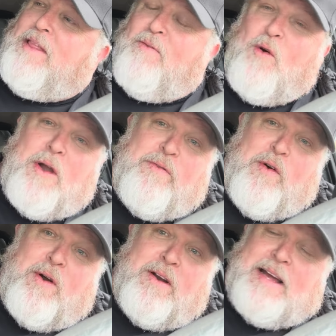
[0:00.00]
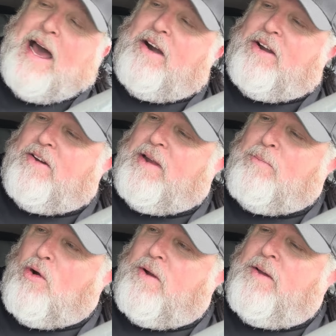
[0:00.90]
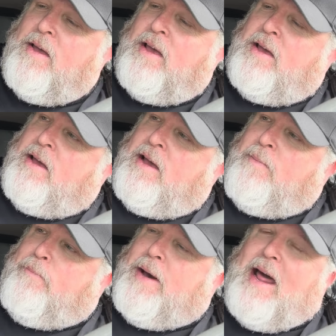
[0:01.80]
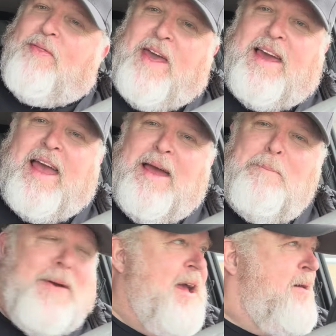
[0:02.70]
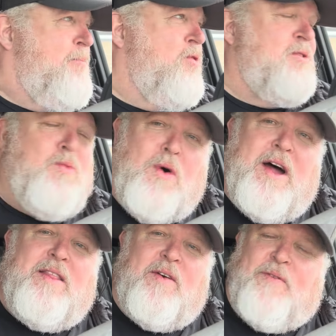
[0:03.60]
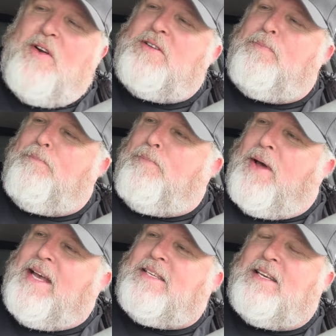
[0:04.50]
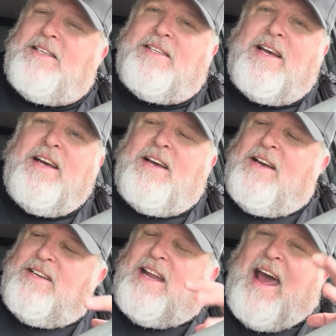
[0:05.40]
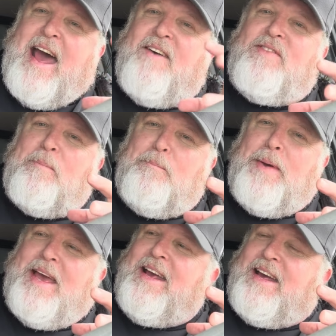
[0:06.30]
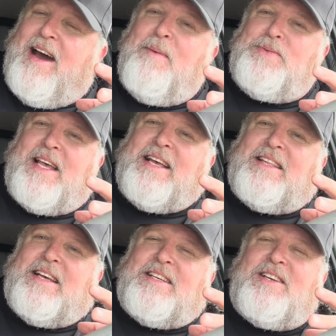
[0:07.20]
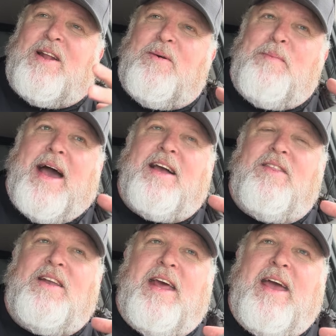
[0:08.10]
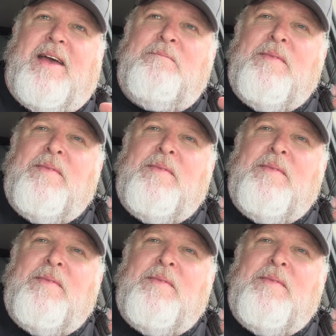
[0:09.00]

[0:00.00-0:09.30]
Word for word: the 44. I don't know anymore. But I think AMPM was one of the first places to have the big cups like this. You know, back in the day,